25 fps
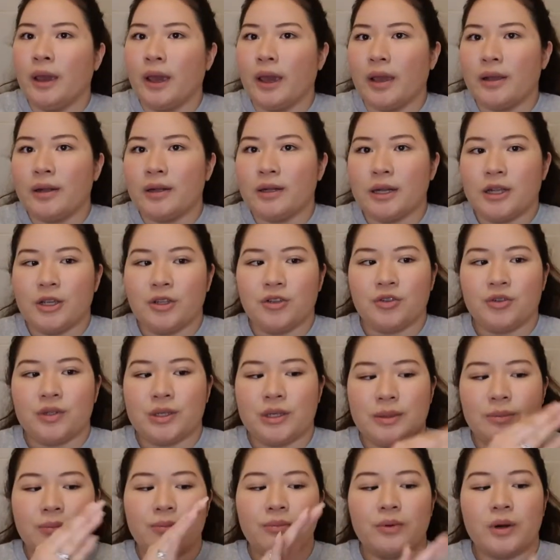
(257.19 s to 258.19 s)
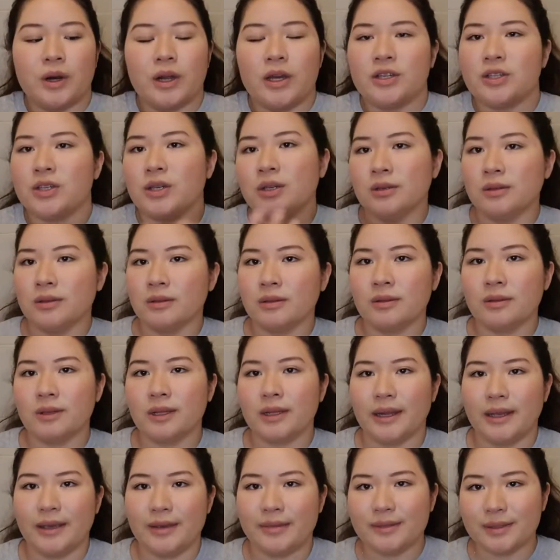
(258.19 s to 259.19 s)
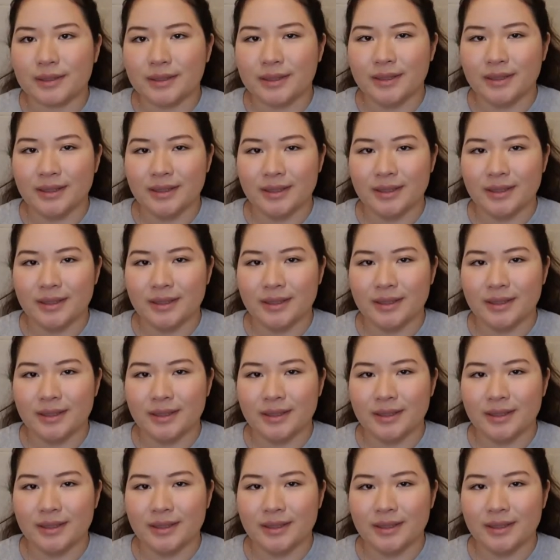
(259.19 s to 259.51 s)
and literally brush the leaves.